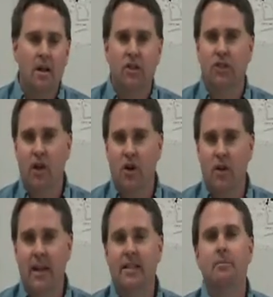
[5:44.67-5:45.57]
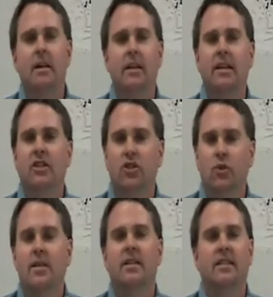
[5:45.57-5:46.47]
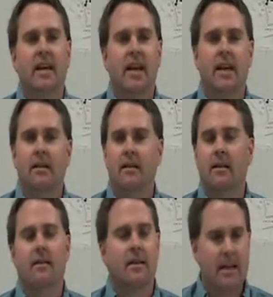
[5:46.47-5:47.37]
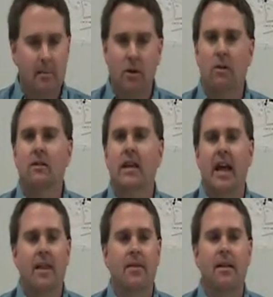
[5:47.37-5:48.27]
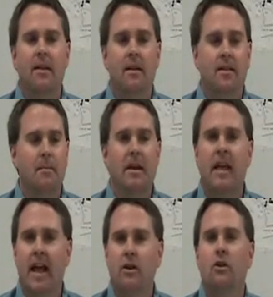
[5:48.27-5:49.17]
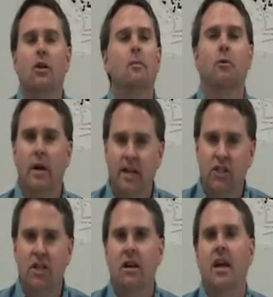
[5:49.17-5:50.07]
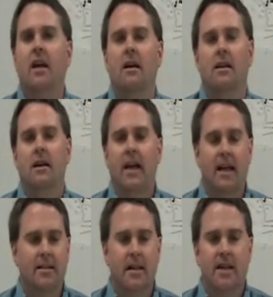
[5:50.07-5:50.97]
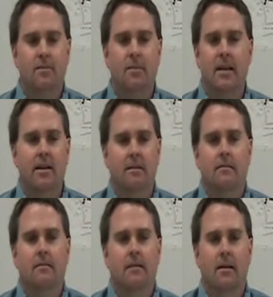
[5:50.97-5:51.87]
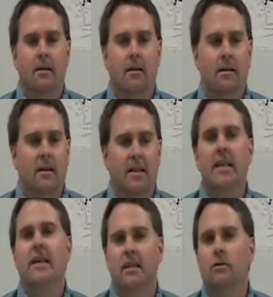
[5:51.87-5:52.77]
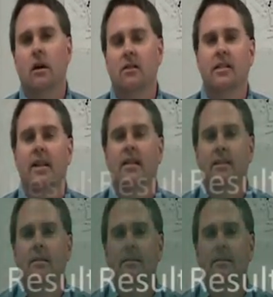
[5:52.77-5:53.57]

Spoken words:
So its ability to withstand the chemicals and the mechanical abrasion has been key to our success.